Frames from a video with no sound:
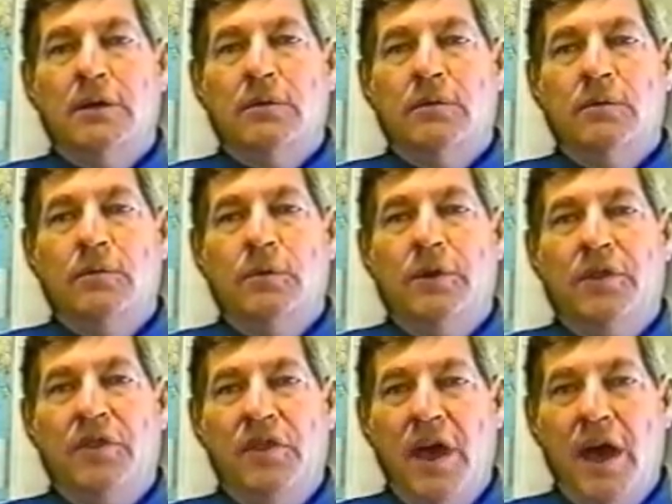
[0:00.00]
With
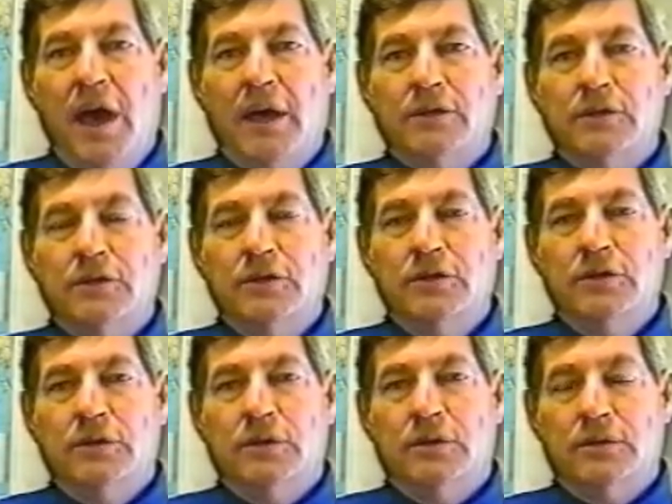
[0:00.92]
that,
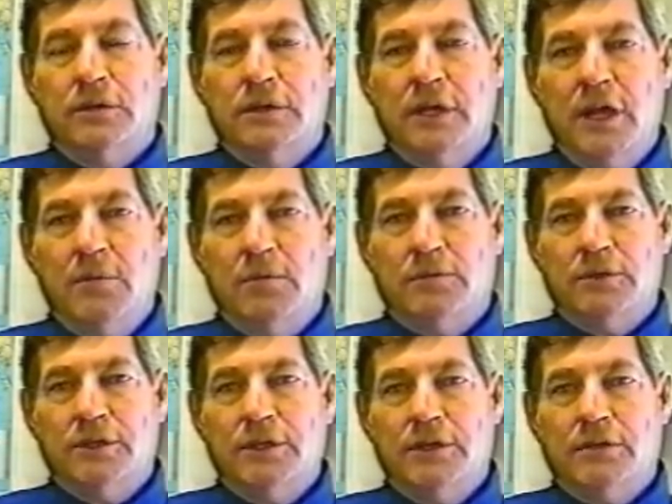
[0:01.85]
your table
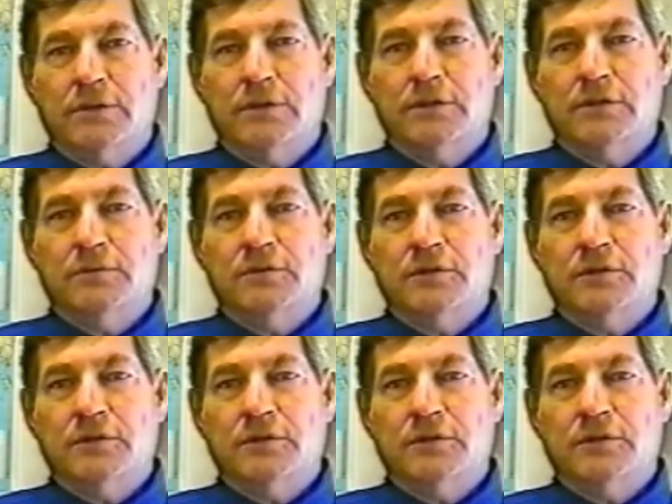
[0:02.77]
tilt is